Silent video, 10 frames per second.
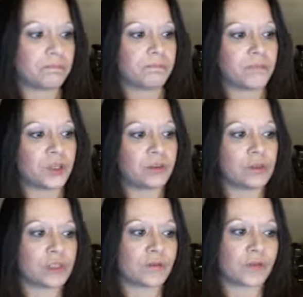
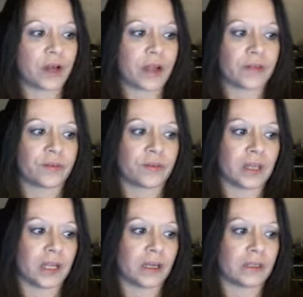used for other
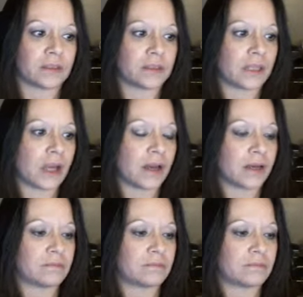things.
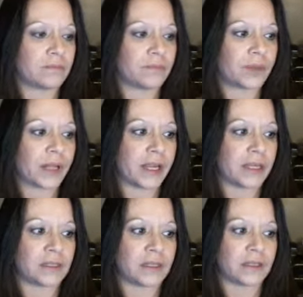
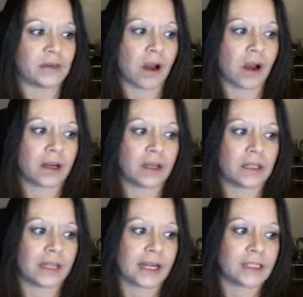Plankton are
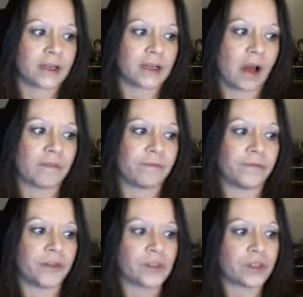collected on
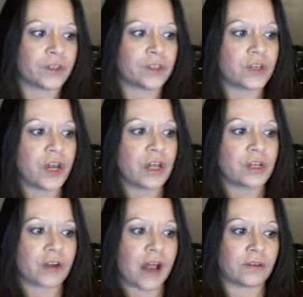filters,
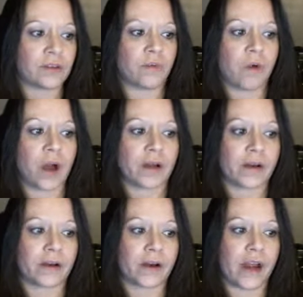dragged through the
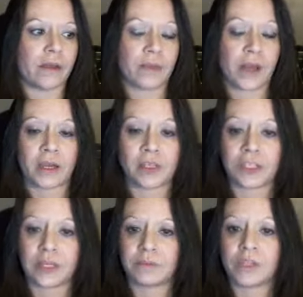water, and behind
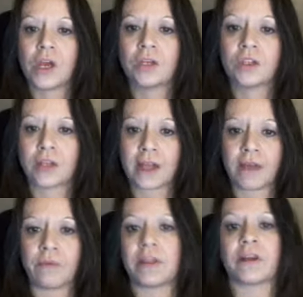ships. So
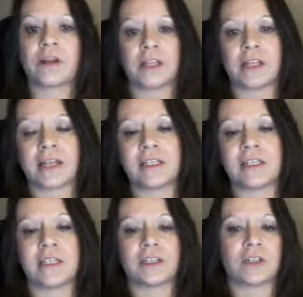that way they're
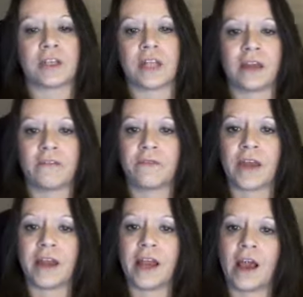collecting it so that they can
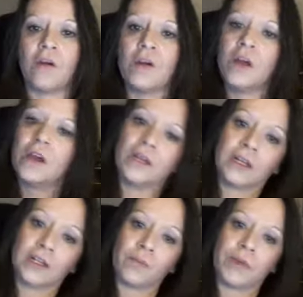find out a
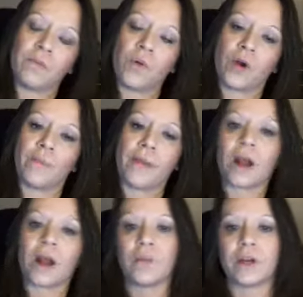little bit more
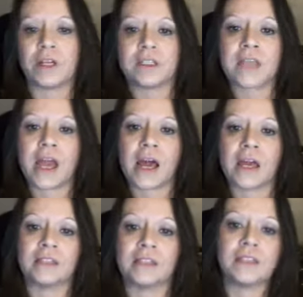about it, what it
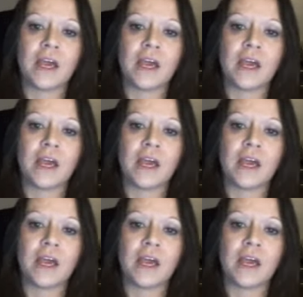does,